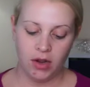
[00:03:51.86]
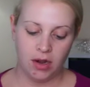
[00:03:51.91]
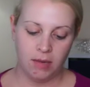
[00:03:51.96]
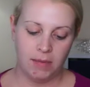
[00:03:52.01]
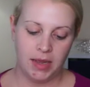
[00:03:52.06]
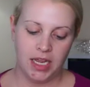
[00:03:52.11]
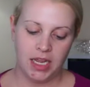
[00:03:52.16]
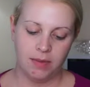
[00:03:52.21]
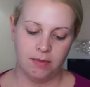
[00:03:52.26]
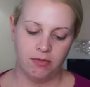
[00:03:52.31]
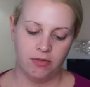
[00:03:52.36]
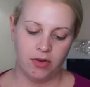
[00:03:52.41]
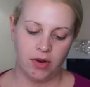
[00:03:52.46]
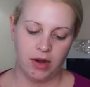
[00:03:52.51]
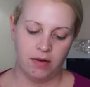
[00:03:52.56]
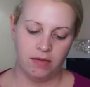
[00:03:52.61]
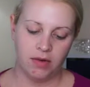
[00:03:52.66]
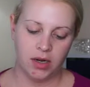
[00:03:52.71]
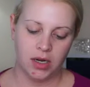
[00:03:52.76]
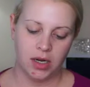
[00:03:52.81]
Makeup
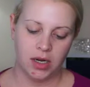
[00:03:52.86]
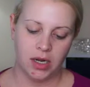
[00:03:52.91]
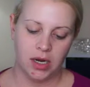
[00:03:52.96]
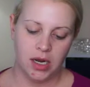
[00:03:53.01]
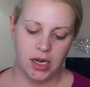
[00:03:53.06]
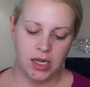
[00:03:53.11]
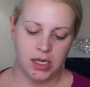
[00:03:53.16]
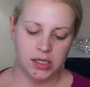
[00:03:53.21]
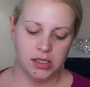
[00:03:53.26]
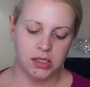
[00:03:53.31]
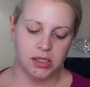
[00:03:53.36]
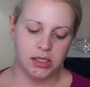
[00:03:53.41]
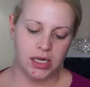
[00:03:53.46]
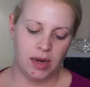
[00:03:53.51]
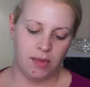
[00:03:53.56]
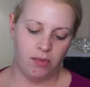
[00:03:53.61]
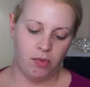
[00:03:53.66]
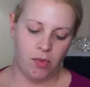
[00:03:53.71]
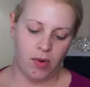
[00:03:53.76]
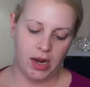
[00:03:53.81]
Forever
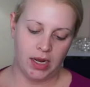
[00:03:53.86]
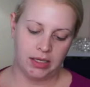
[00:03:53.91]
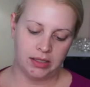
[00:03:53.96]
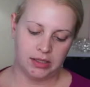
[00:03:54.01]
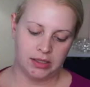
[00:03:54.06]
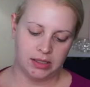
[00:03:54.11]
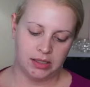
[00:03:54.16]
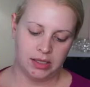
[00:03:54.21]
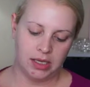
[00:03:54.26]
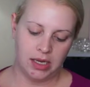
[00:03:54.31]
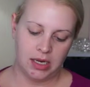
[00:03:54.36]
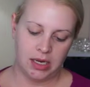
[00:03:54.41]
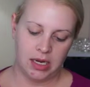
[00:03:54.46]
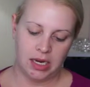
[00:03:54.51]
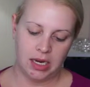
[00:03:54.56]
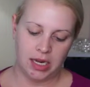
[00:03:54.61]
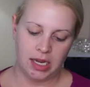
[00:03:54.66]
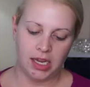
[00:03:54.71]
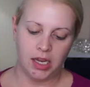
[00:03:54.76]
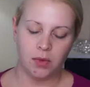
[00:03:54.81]
Step 1 Skin
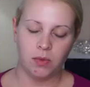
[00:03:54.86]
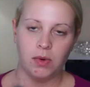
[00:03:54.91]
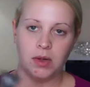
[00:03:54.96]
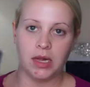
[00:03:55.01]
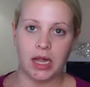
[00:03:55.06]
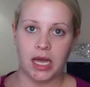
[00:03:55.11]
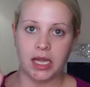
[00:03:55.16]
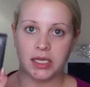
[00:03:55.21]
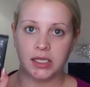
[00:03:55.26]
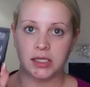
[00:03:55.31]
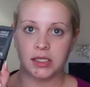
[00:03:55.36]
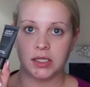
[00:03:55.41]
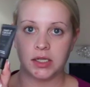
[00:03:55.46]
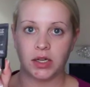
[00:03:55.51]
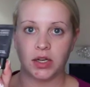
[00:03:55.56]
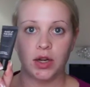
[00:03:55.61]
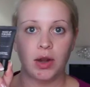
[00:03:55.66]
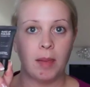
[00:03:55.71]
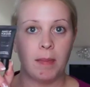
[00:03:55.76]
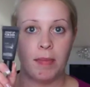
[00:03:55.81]

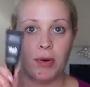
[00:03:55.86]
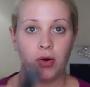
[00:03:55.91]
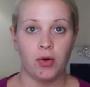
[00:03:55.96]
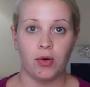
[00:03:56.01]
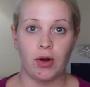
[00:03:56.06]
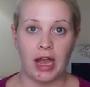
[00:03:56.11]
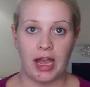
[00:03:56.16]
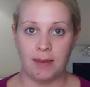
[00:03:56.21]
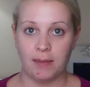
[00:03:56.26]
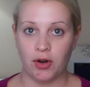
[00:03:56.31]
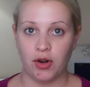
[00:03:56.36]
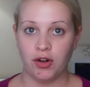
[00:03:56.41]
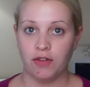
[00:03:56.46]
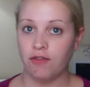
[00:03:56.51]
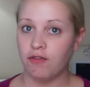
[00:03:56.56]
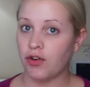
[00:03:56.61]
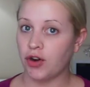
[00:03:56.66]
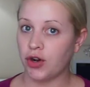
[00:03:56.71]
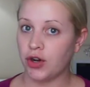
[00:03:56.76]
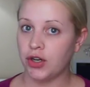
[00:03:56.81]
Equalizer Primer
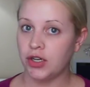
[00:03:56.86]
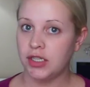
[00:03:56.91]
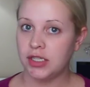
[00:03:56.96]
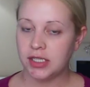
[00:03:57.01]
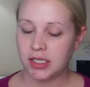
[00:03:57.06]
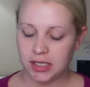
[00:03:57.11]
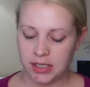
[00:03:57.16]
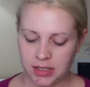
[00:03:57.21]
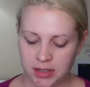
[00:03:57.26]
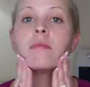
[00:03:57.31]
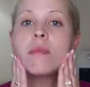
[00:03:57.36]
first.